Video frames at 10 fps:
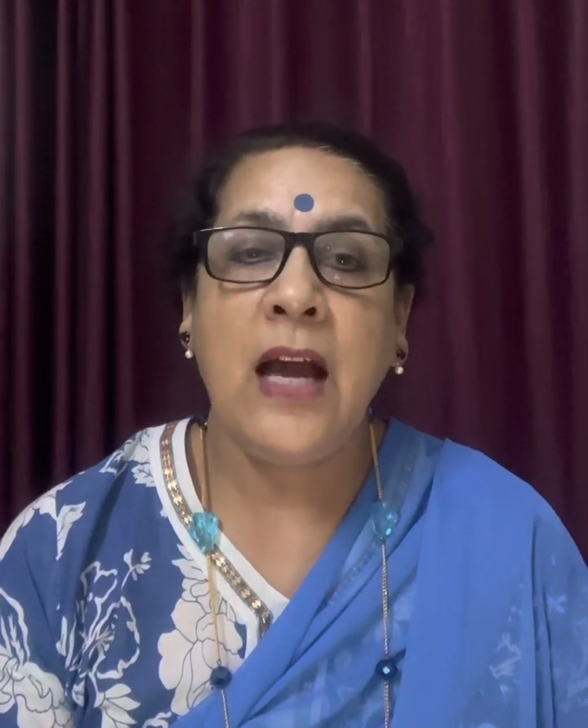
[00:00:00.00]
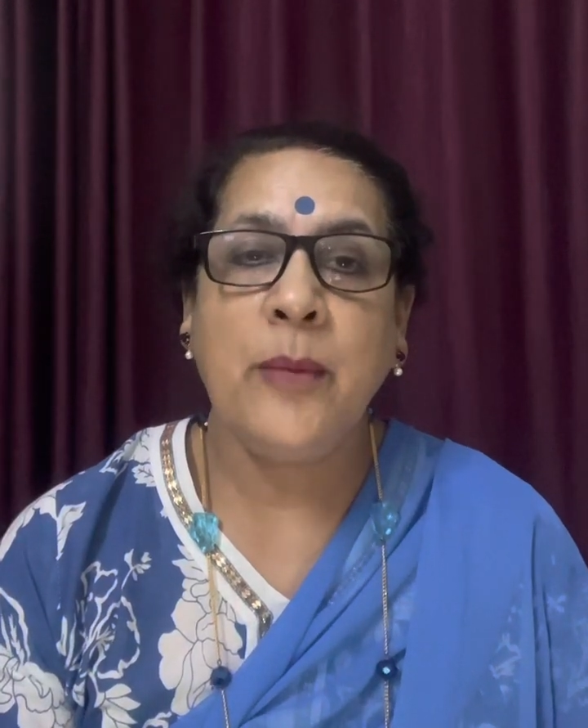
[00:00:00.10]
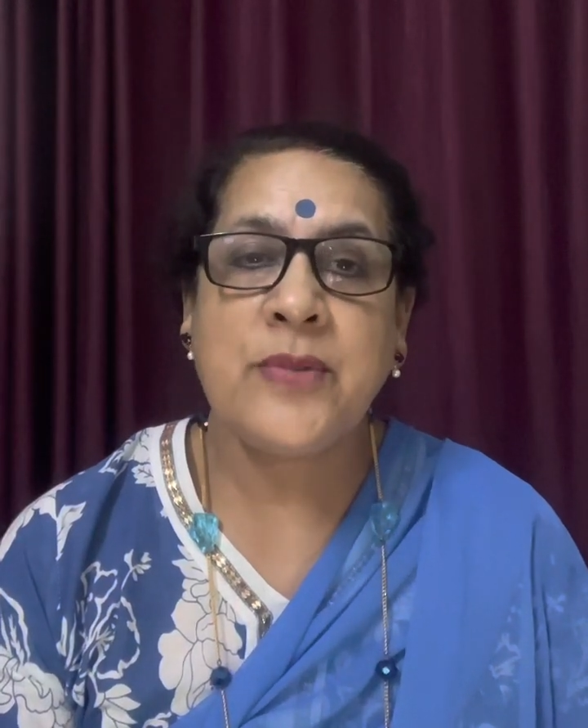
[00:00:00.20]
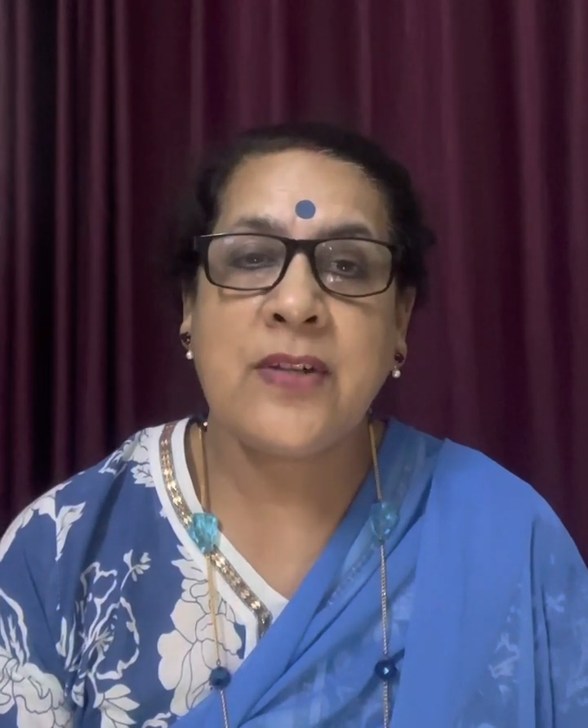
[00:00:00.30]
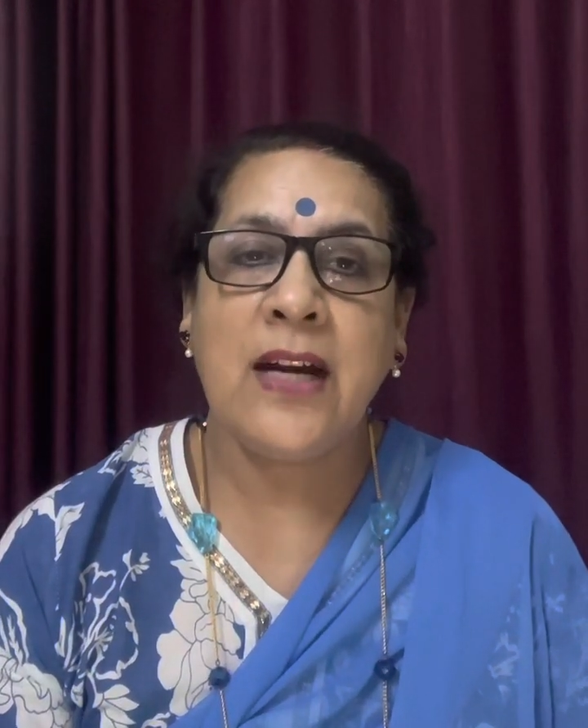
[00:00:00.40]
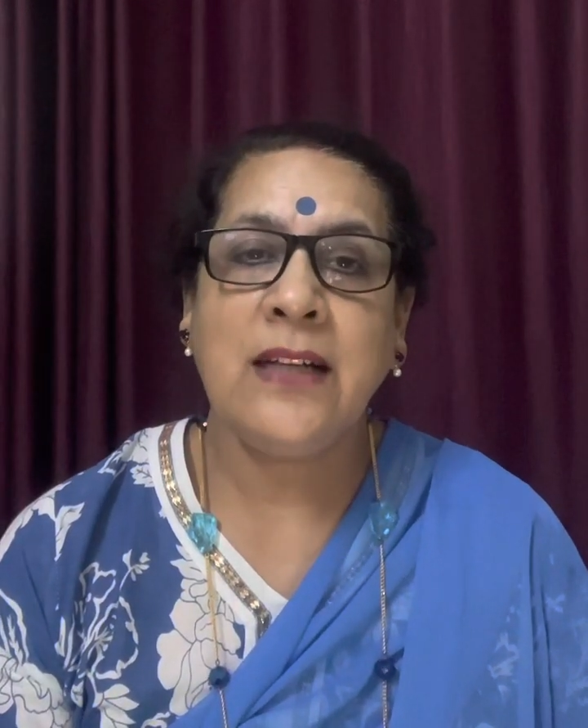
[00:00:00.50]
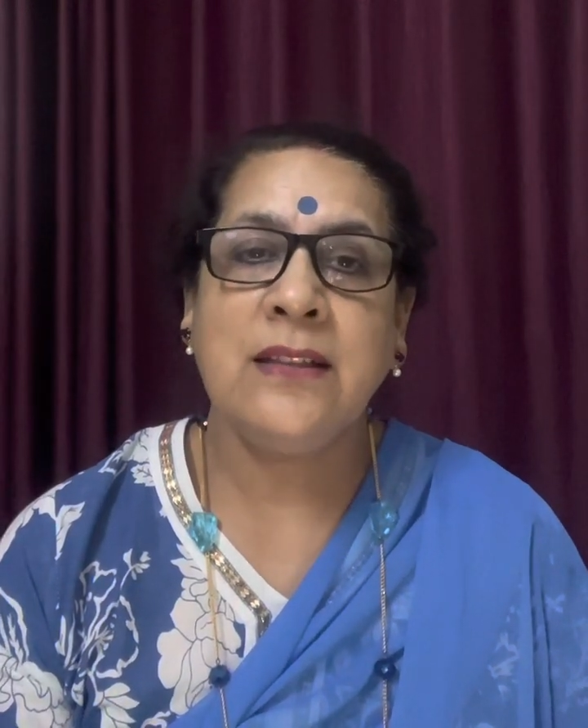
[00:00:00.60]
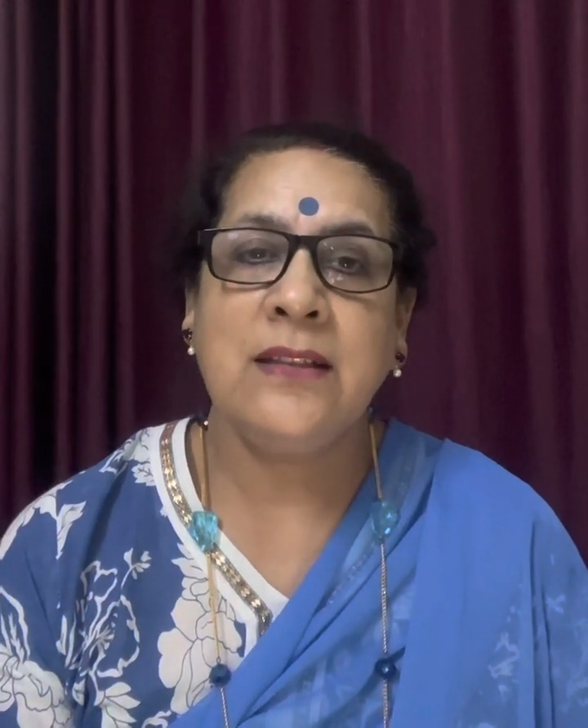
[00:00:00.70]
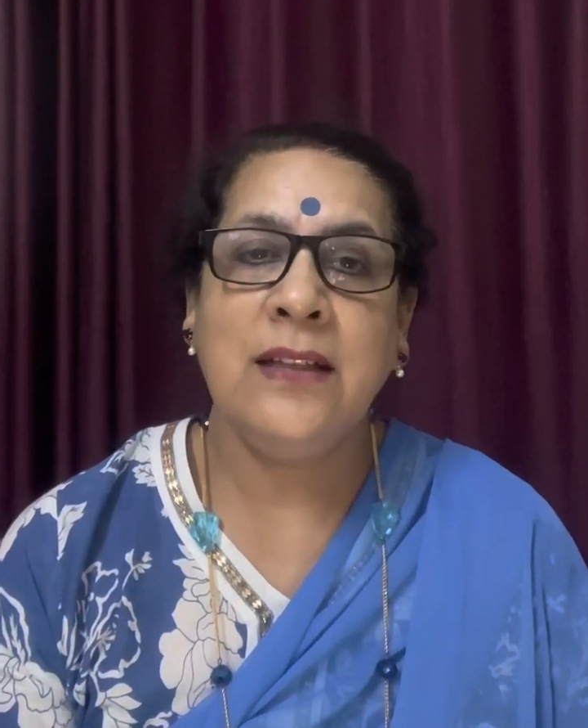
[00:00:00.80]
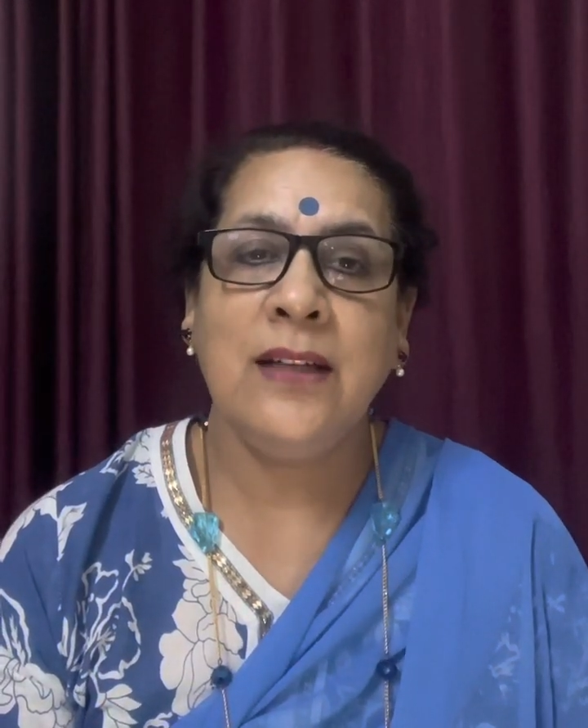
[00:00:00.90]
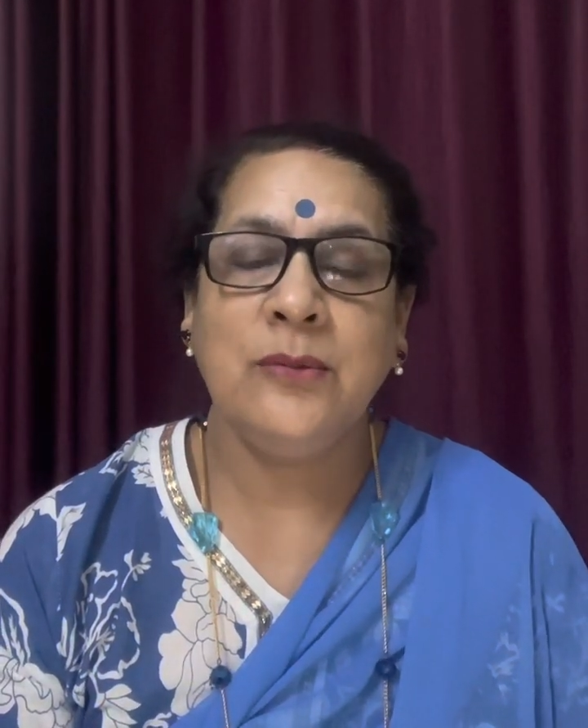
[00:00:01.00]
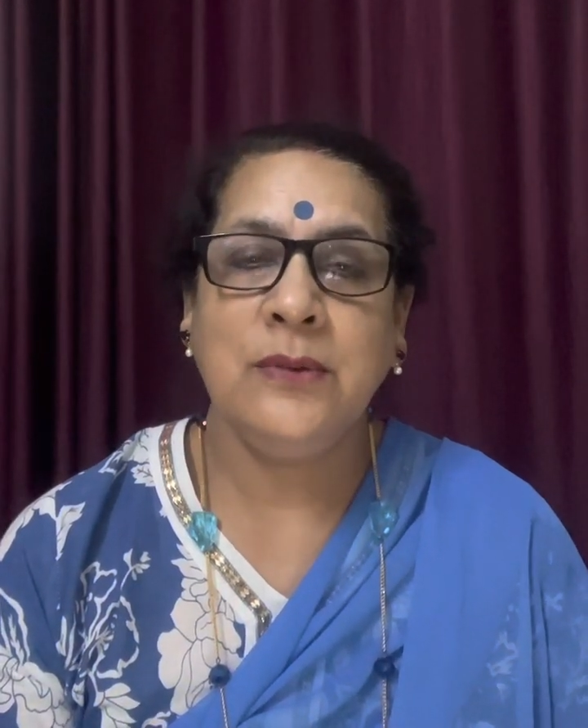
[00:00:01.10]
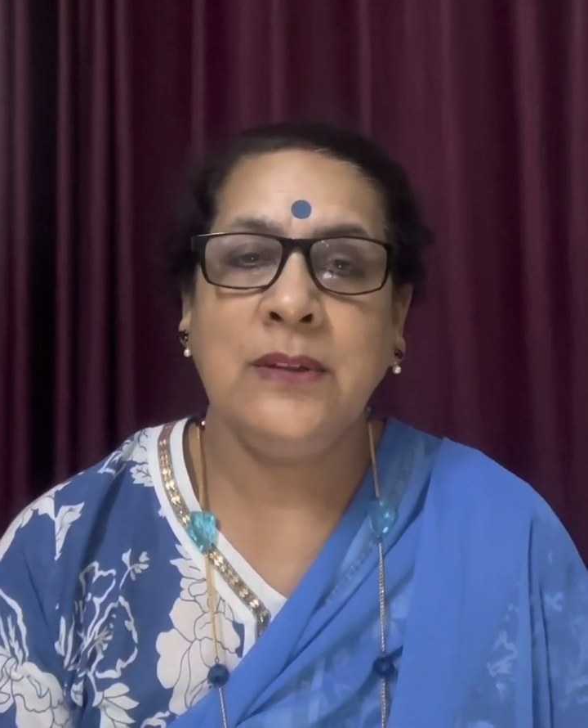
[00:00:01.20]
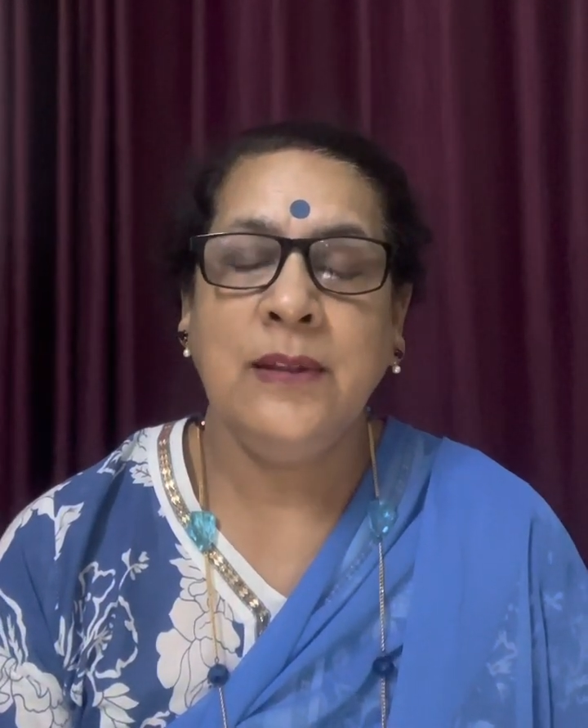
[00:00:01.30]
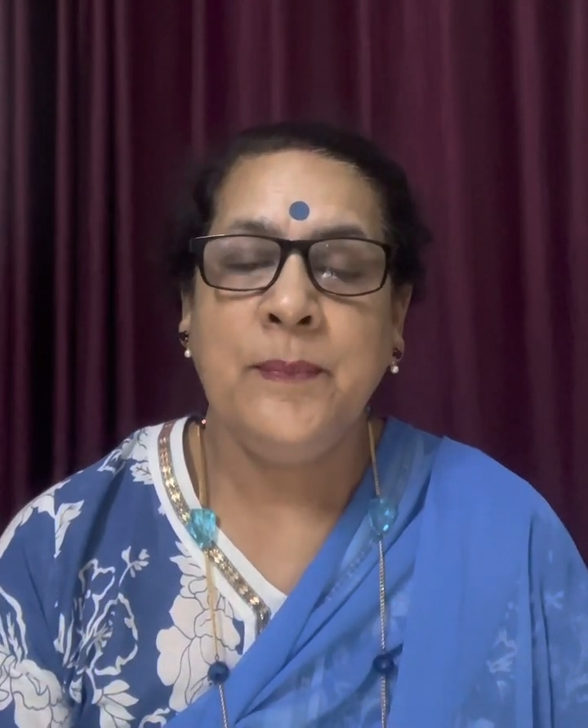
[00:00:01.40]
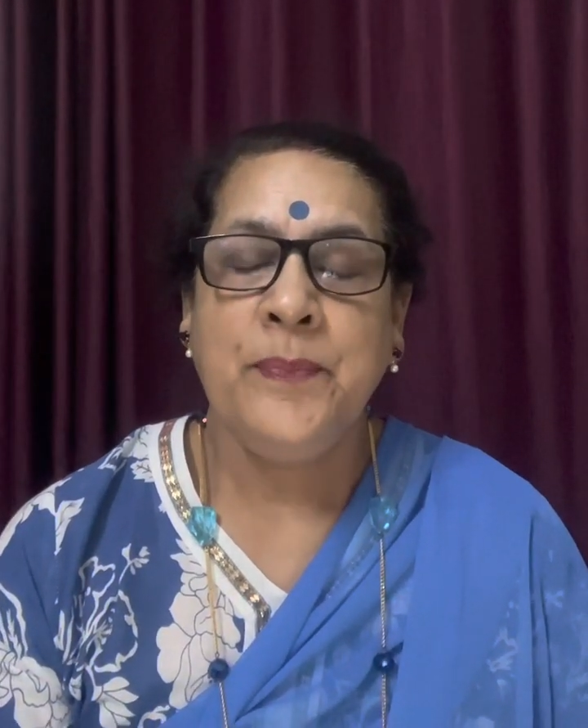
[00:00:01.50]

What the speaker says: abstract noun.